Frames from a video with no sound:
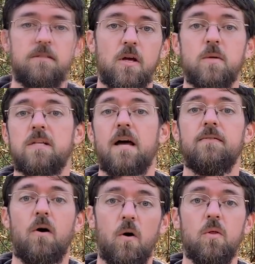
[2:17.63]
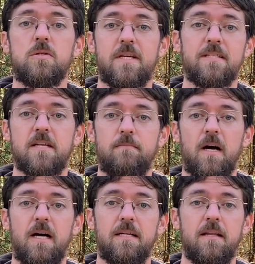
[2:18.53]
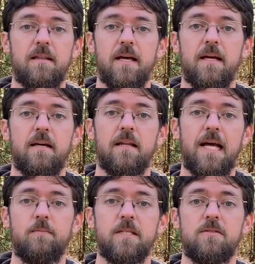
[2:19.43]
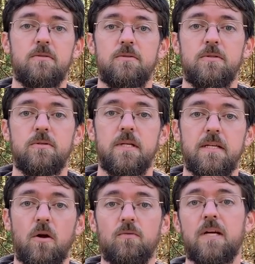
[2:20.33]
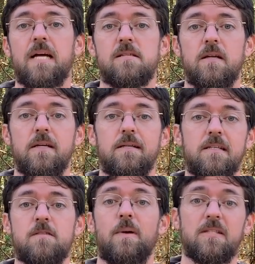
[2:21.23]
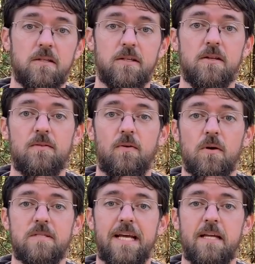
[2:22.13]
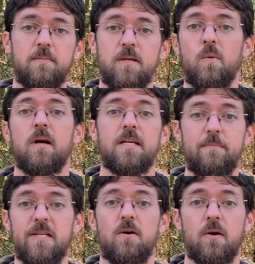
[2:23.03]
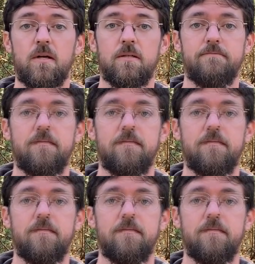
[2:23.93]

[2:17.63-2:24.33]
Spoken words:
So it's kind of all those things combined that allow me to shoot in overcast light, especially under the forest canopy where it can be darker.